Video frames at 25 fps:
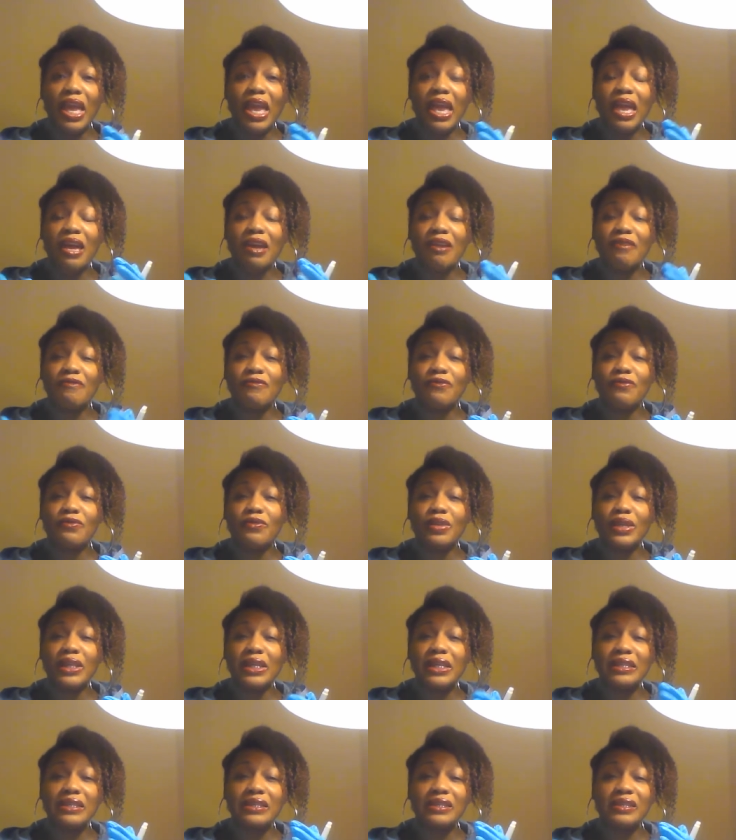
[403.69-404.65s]

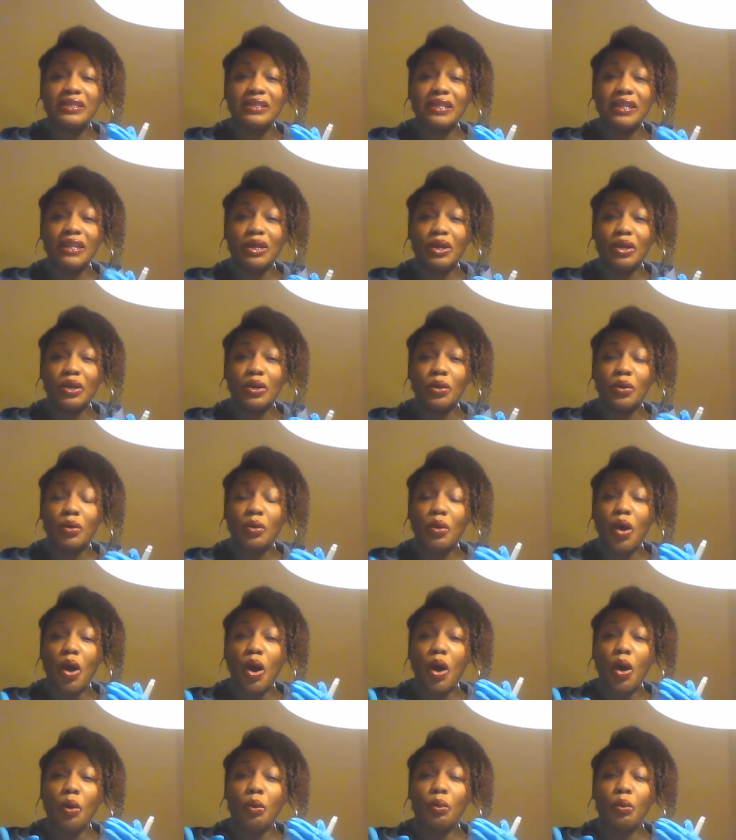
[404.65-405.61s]
every single
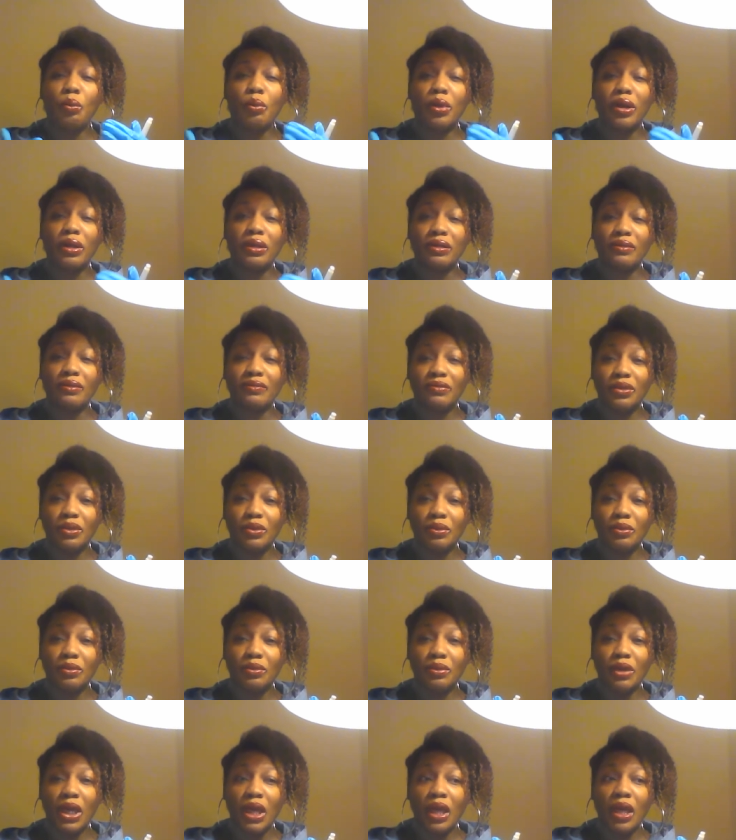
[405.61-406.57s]
one of you